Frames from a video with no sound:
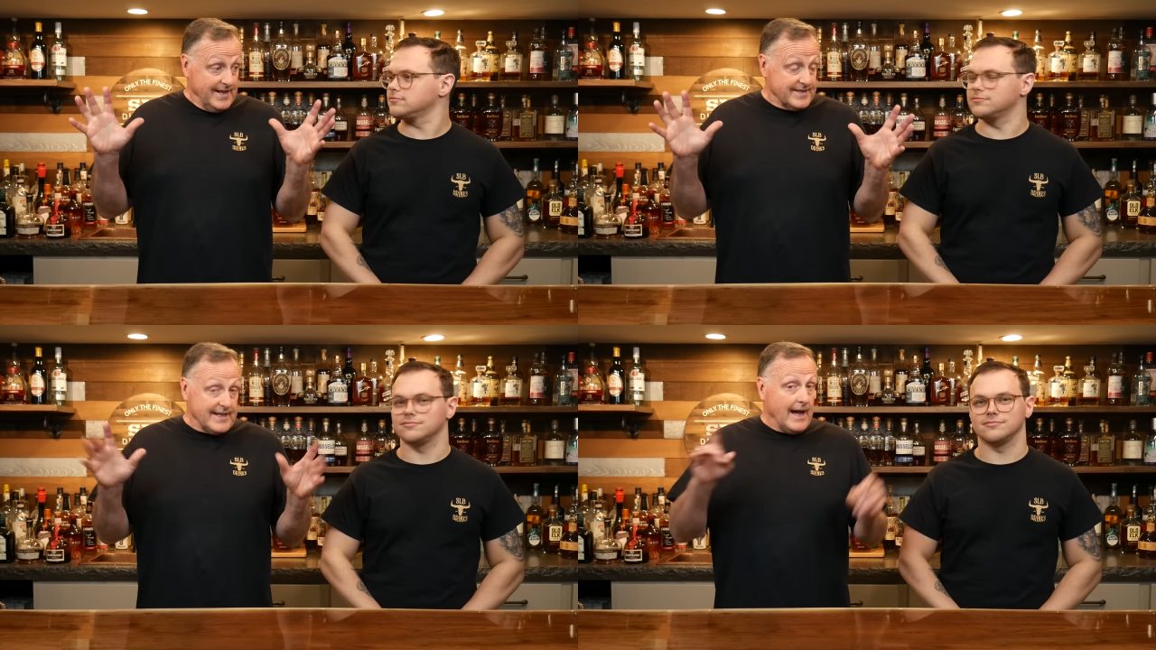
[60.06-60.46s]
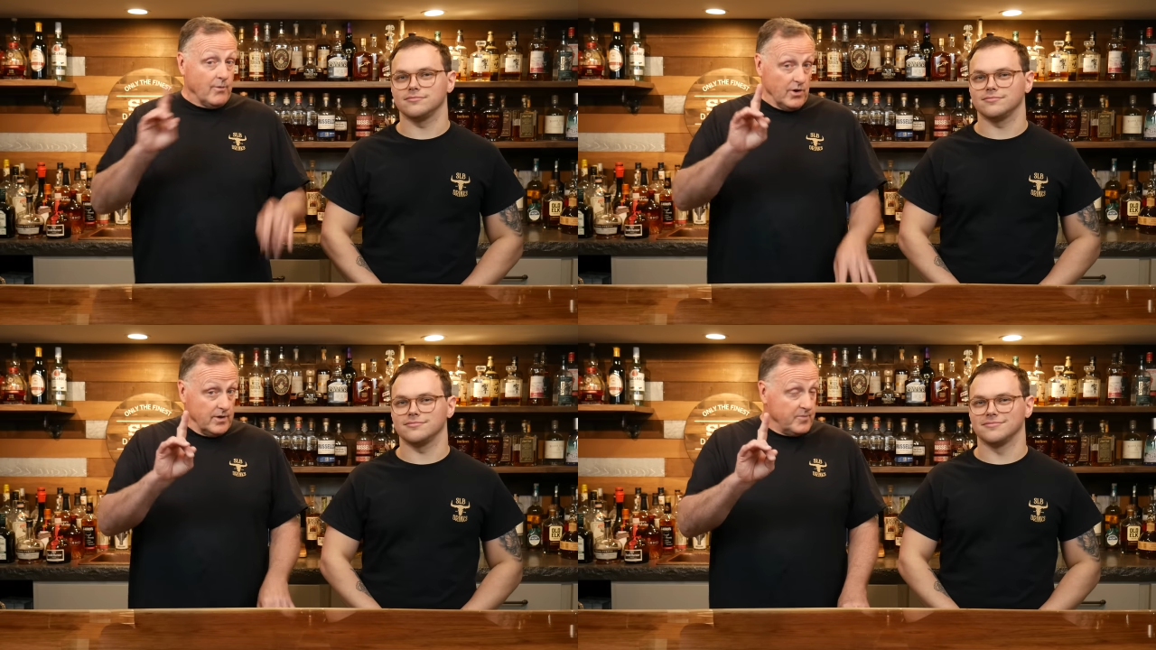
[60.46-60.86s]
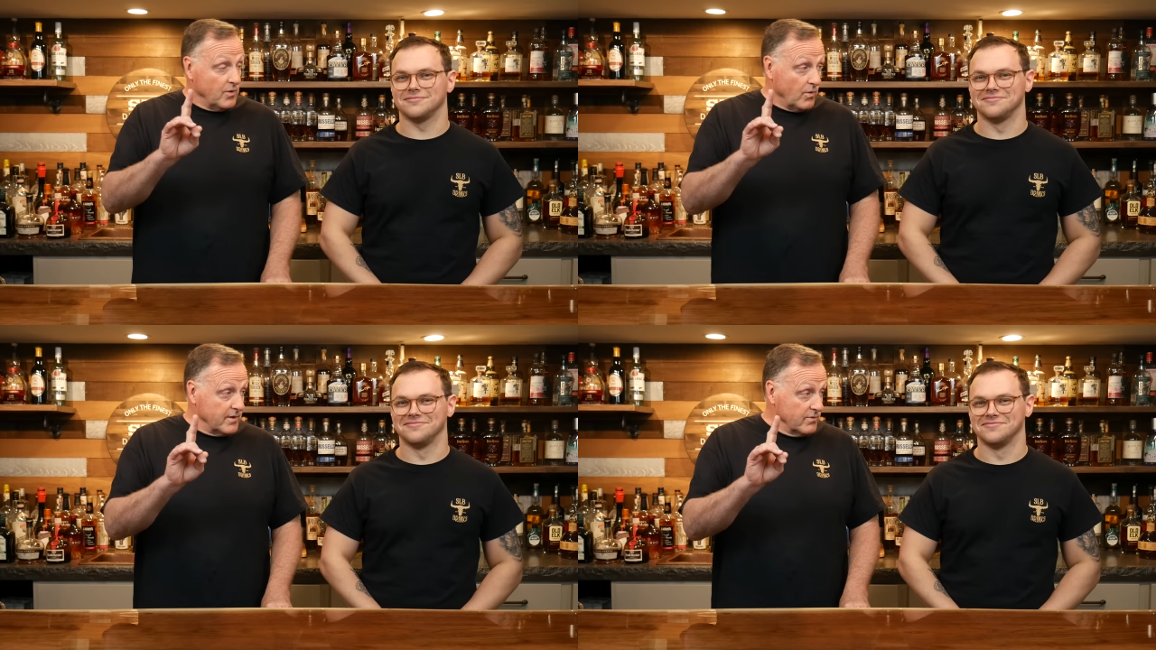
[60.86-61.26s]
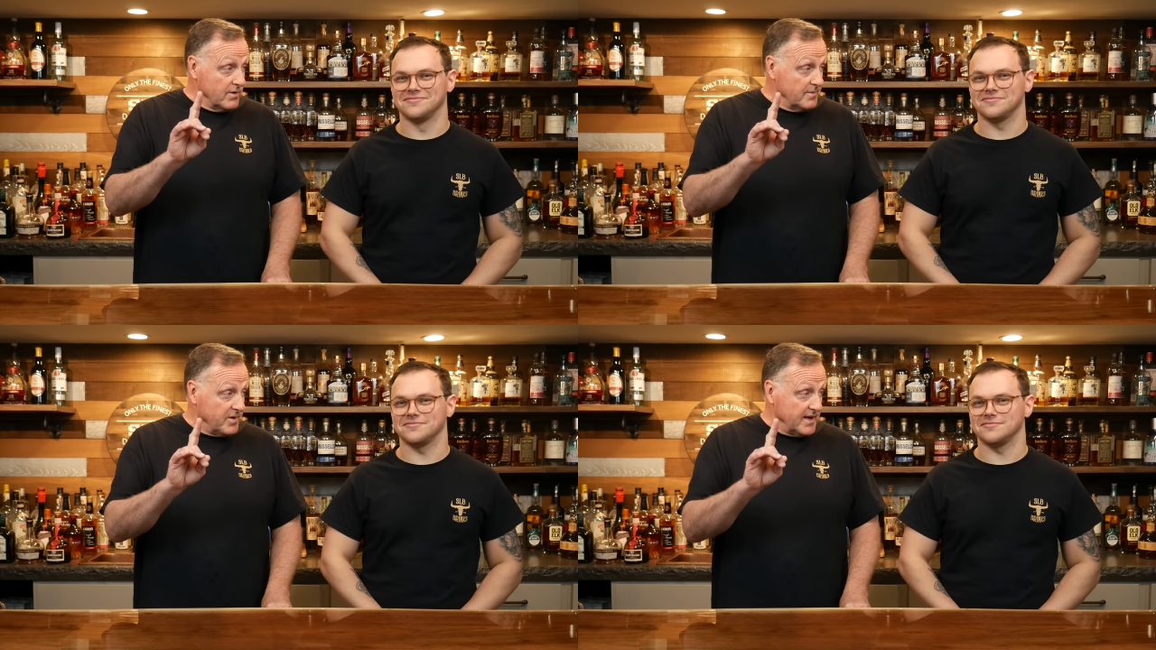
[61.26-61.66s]
Speaker 1: it's not. We only put one
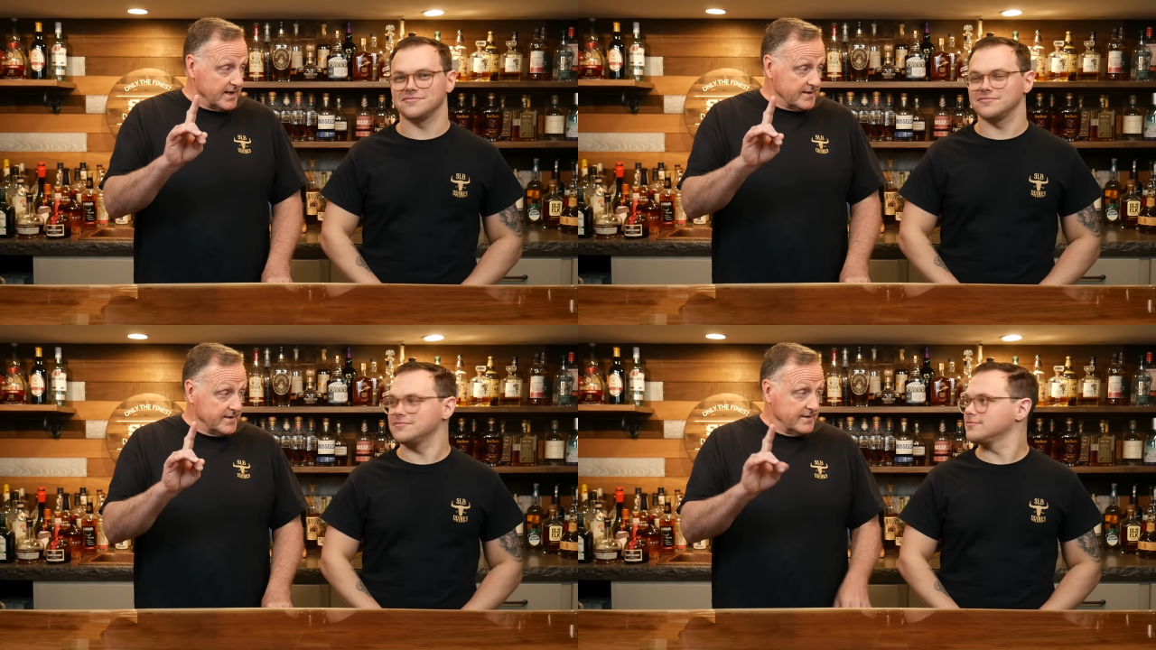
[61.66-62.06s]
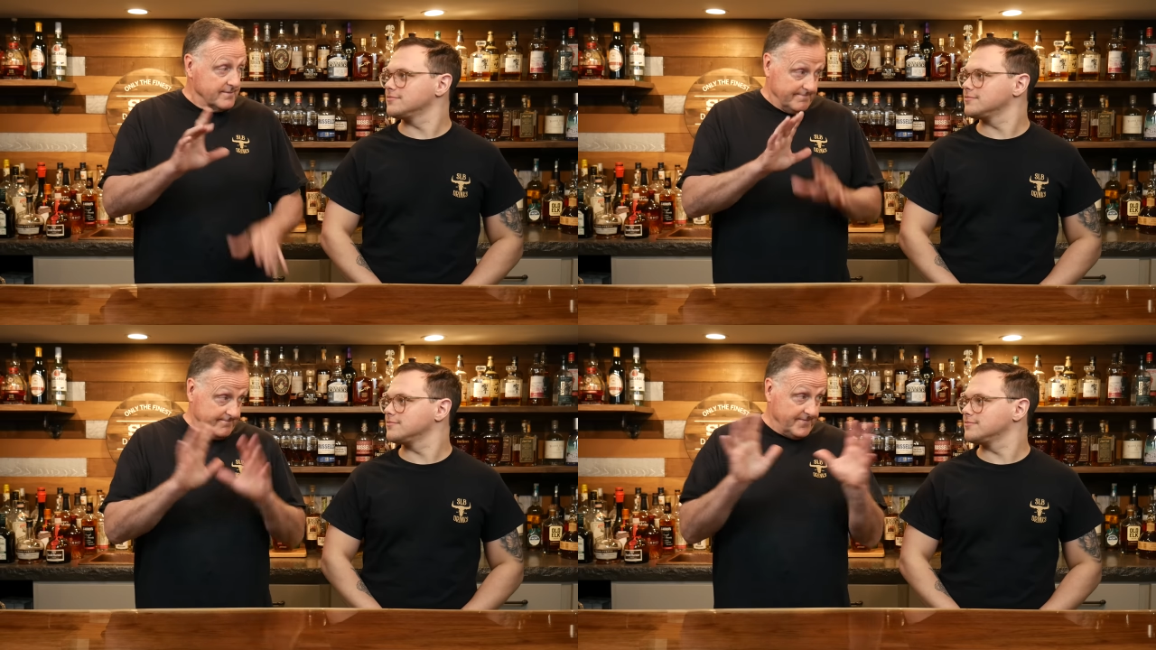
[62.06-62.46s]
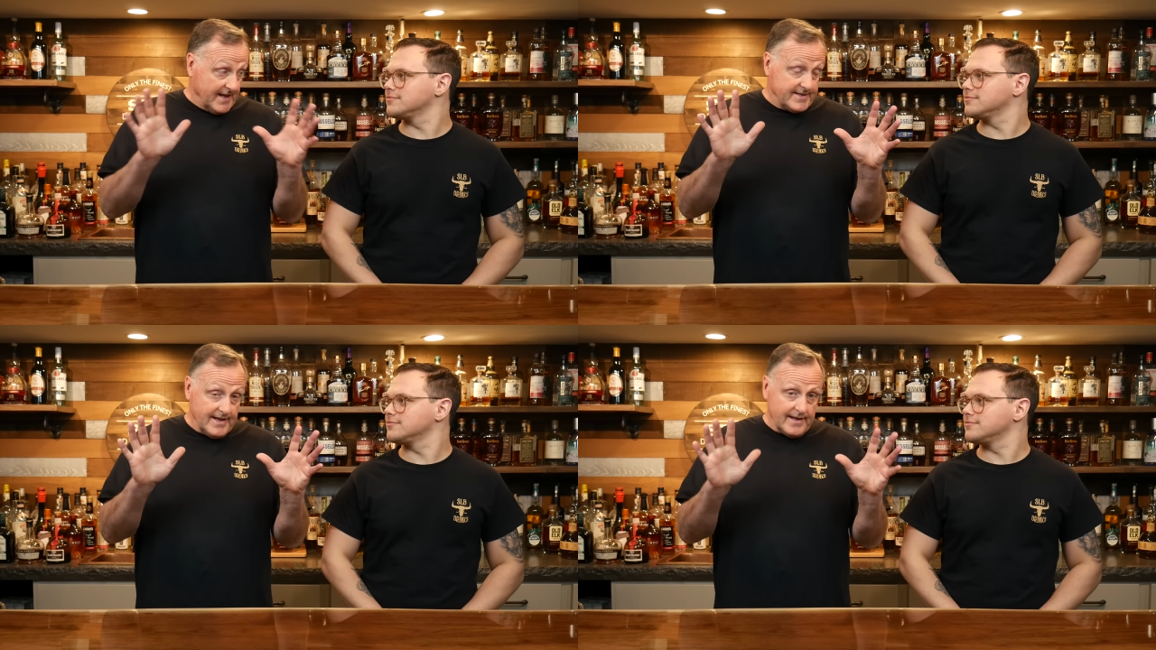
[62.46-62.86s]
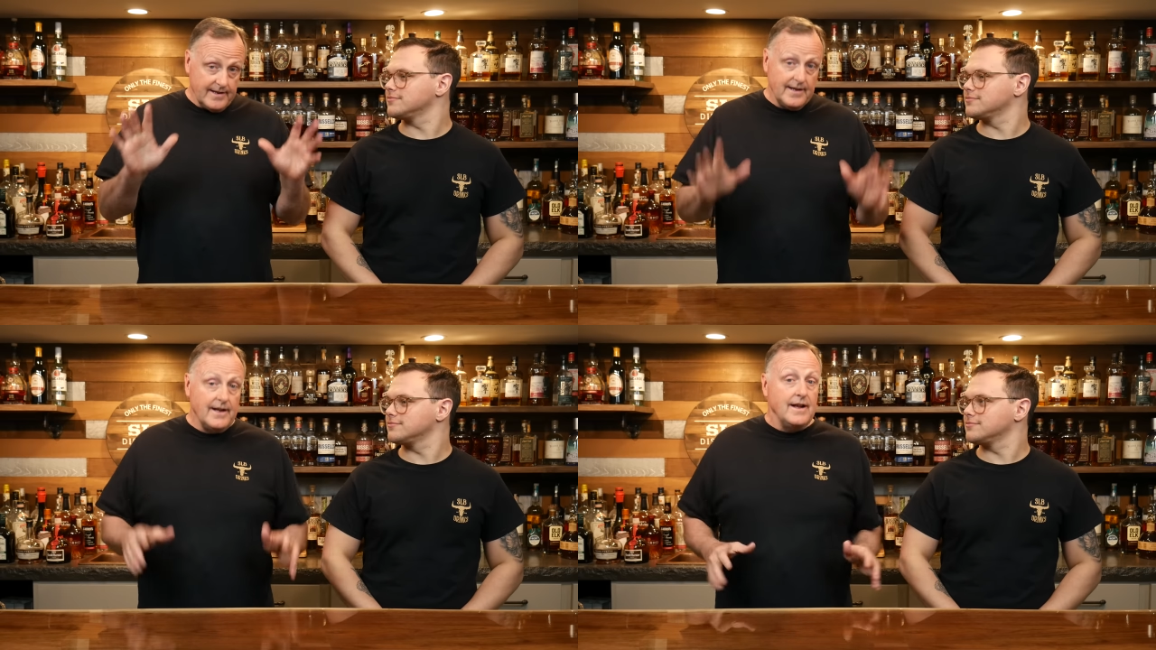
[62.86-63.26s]
rule in place. That's it.
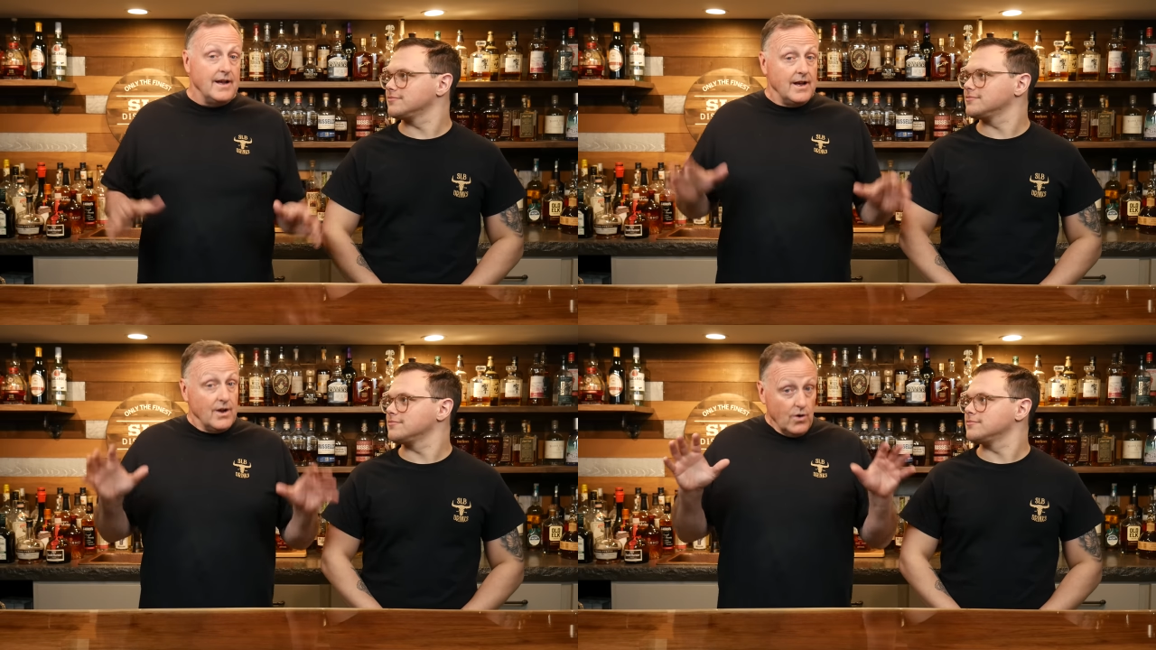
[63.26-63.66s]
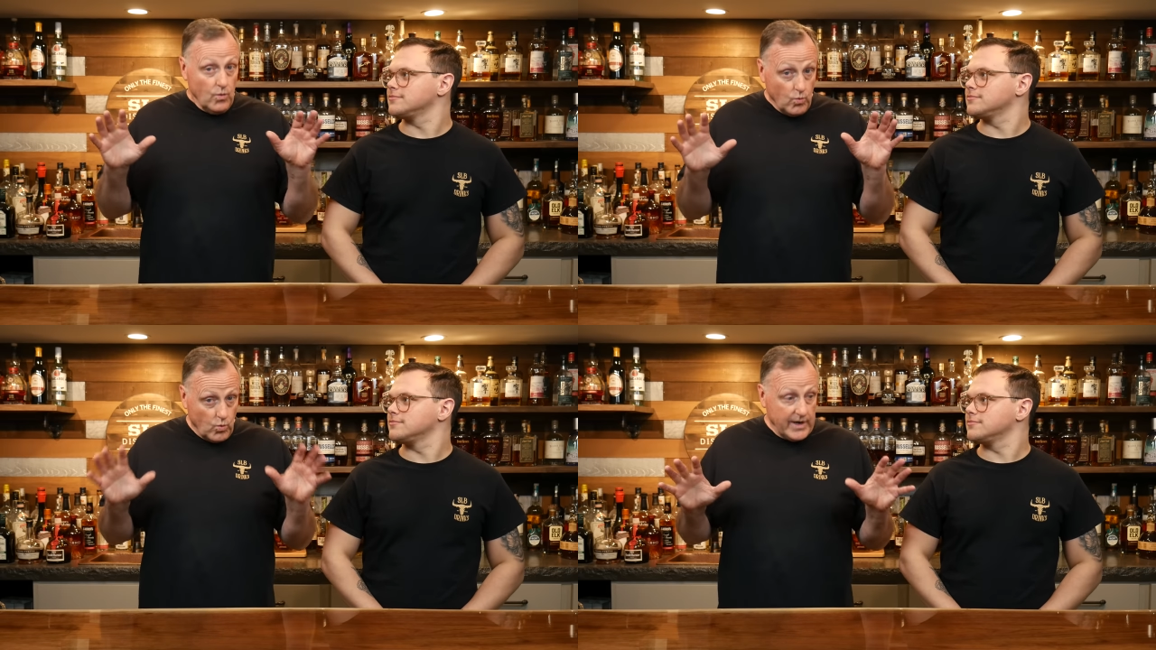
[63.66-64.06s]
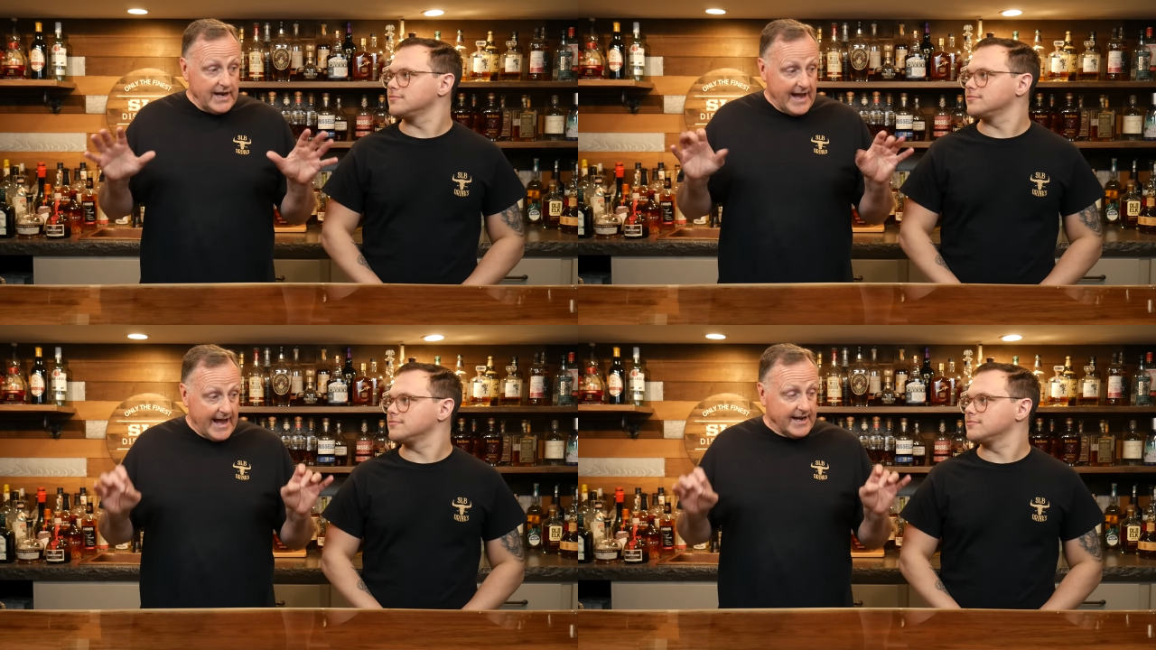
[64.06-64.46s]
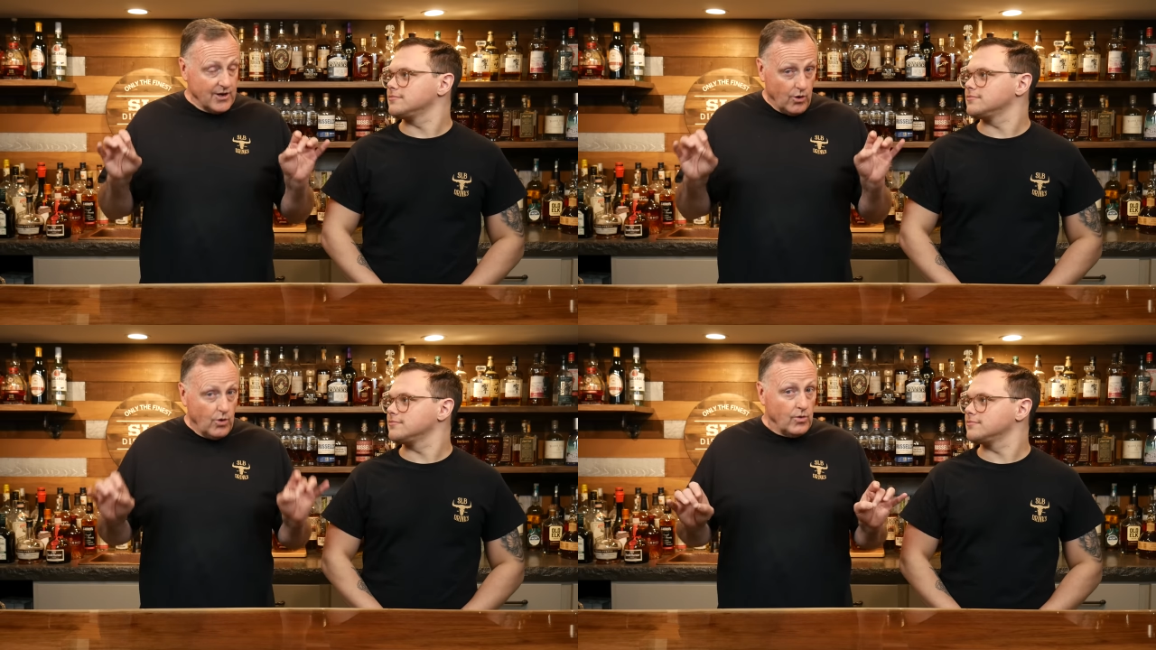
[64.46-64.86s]
We had
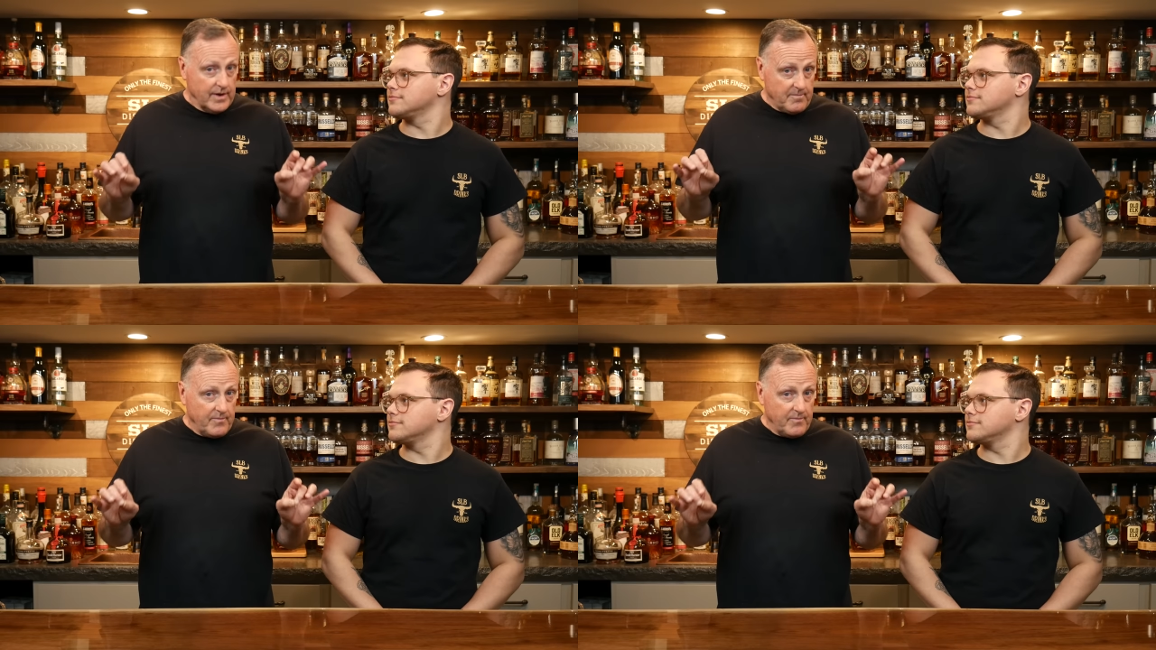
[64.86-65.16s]
to own a,